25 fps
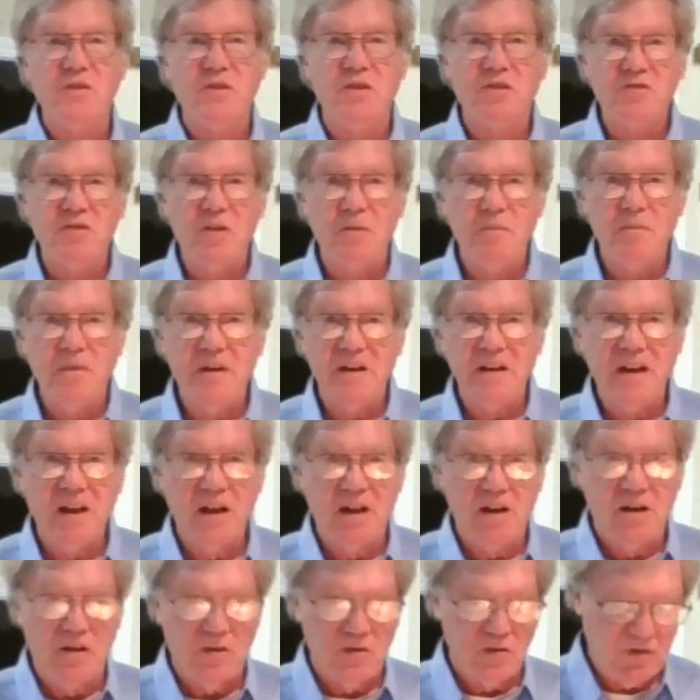to somebody
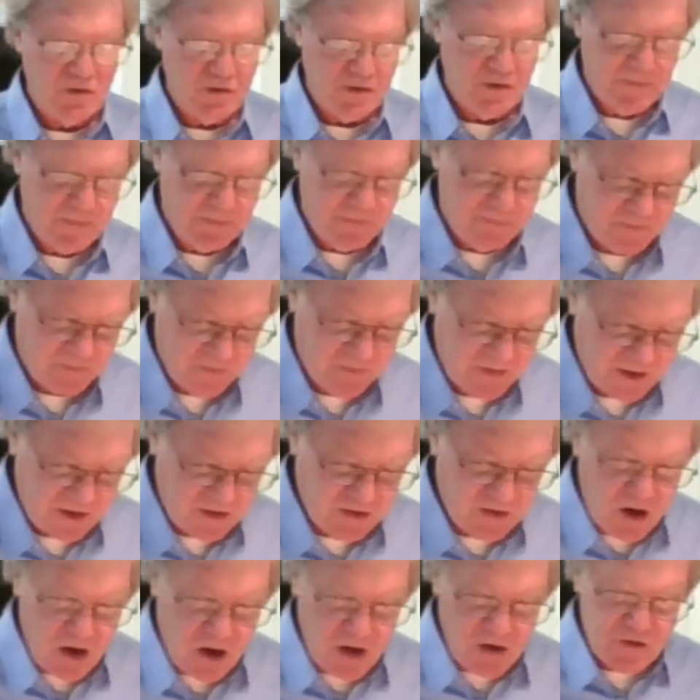else.
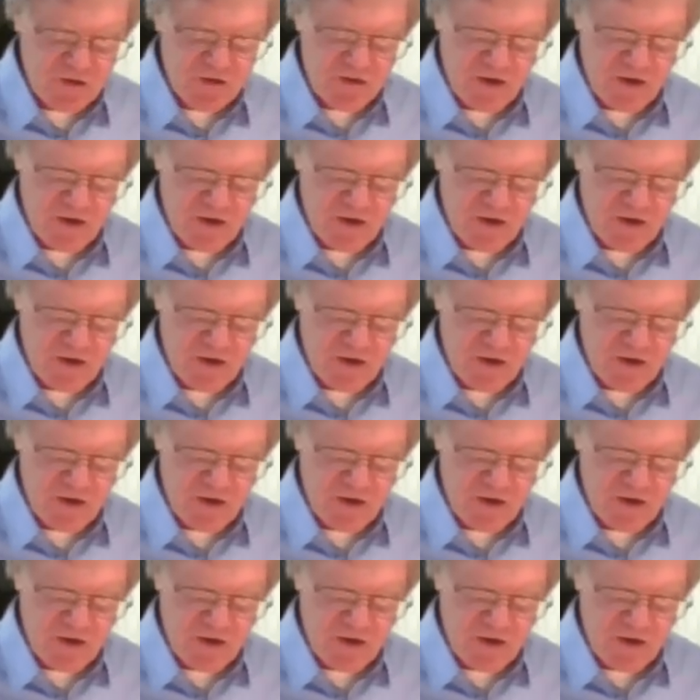Non